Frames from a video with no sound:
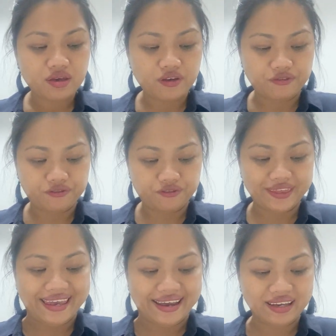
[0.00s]

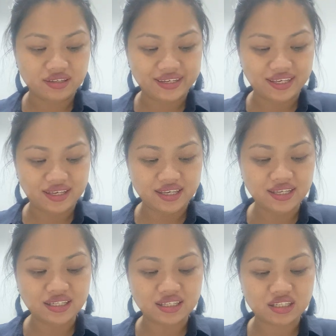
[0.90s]
If there
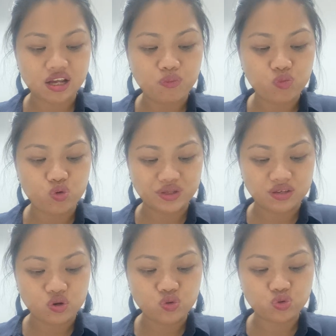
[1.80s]
is
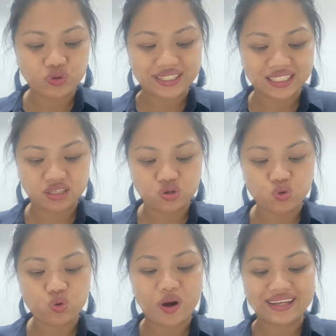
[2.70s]
someone who treats
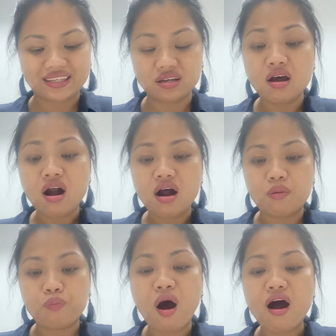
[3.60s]
you right,
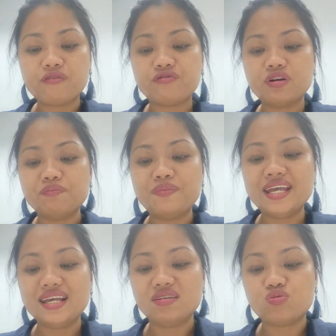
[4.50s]
apart from
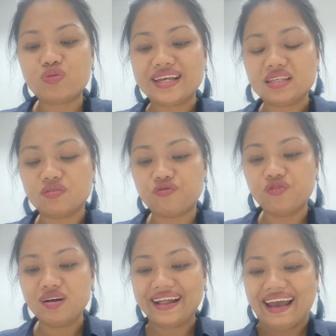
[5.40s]
being
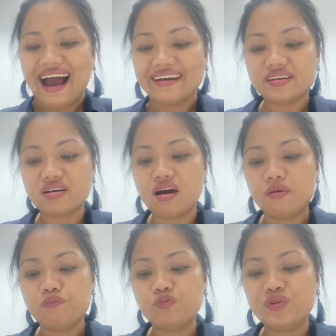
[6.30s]
grateful and
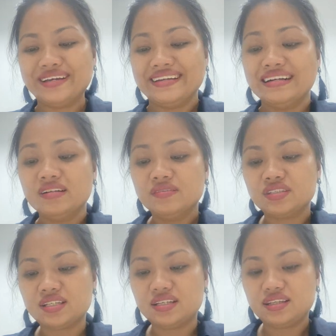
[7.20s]

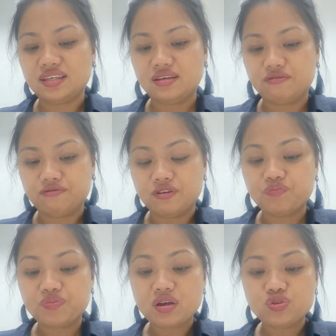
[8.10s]
appreciative,
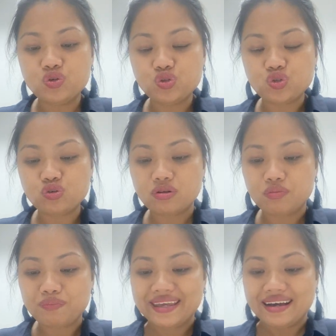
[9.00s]
you
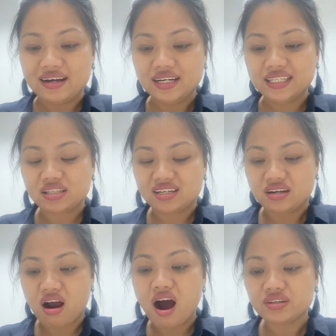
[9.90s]
should be a
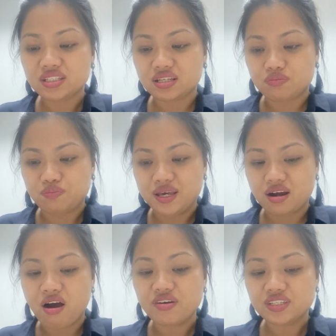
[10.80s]
little cautious
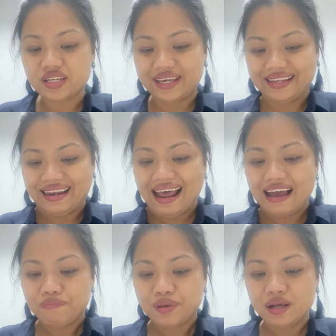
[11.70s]
because in
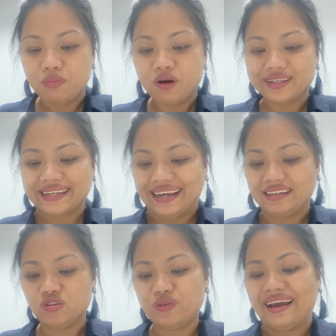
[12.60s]
life people
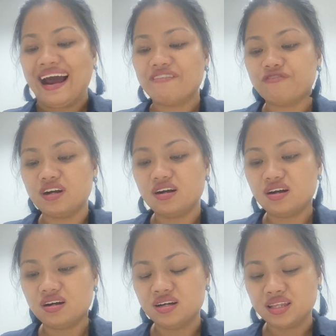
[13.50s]
tend to have
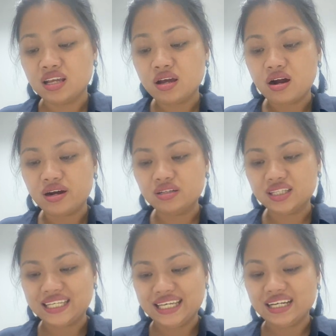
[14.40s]
an
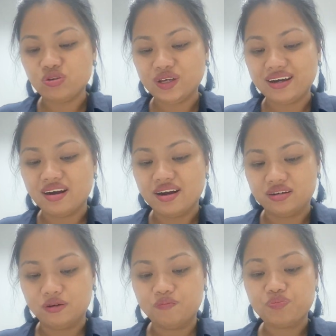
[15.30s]

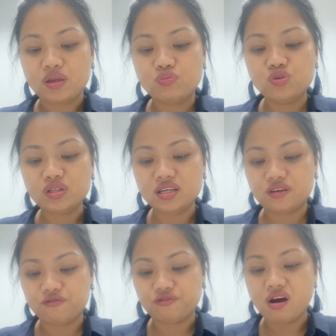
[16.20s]
ulterior
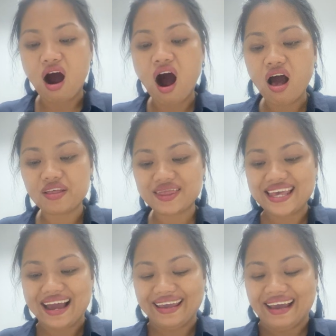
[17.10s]
motive for all of
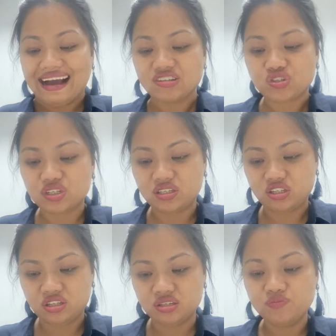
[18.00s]
their
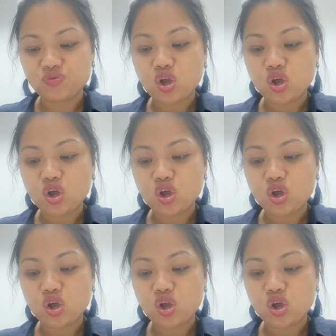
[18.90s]
actions.